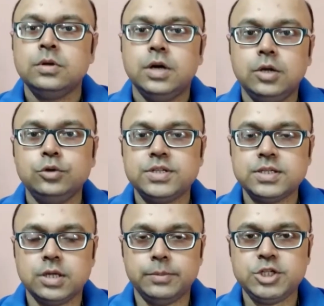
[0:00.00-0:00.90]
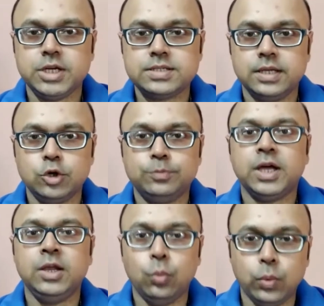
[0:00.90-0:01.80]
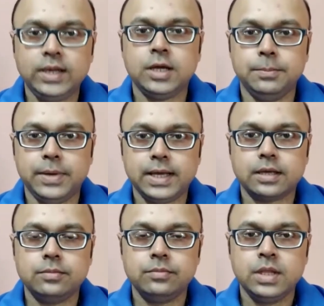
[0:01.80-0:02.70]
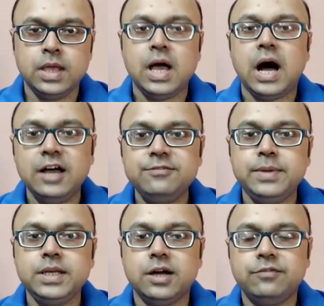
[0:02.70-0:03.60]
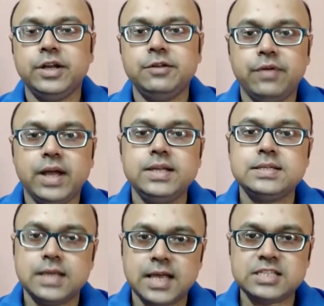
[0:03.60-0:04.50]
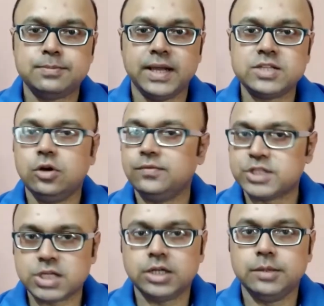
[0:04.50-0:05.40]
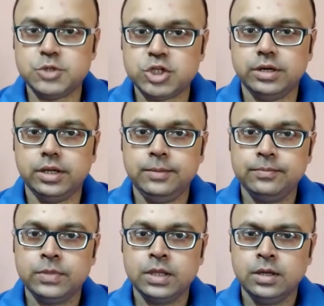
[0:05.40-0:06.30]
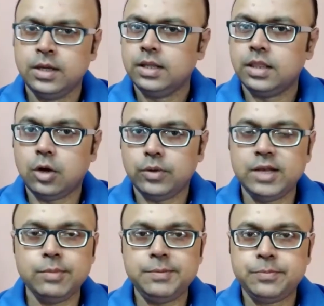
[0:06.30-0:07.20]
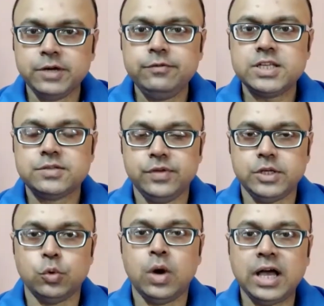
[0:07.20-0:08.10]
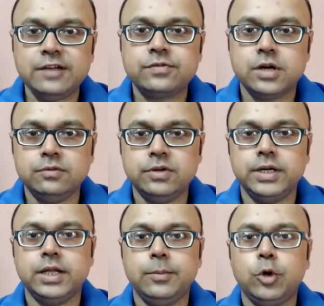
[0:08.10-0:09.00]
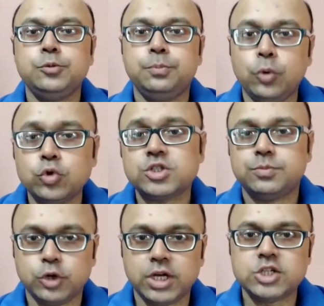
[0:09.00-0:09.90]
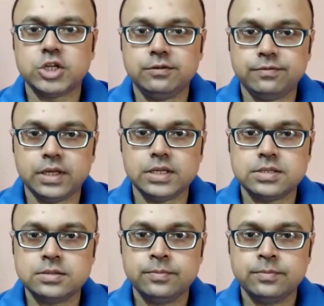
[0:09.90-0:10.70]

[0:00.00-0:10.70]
Hello, this is Abhishek Sengupta and welcome back. I have been covering various aspects of startup journey. Now, in my previous video, I have covered about post-production phase.